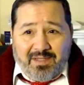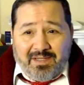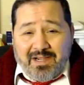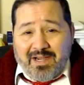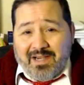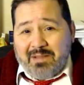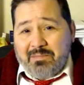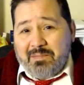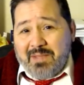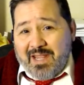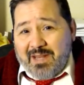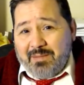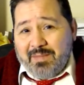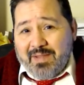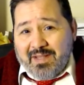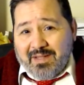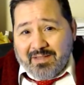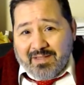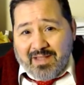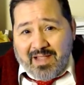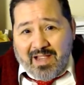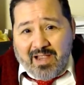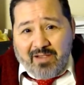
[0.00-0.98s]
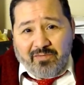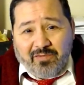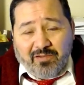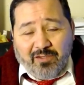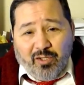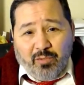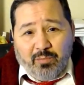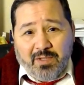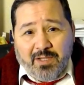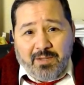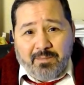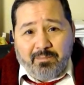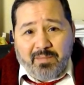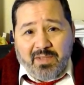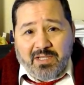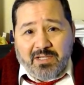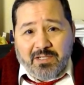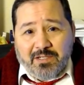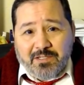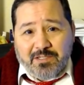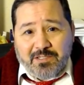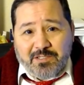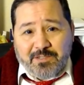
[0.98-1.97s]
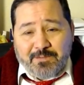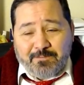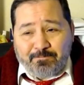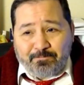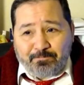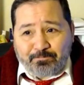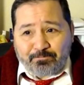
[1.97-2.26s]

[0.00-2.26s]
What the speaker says: kind of made me laugh a little bit because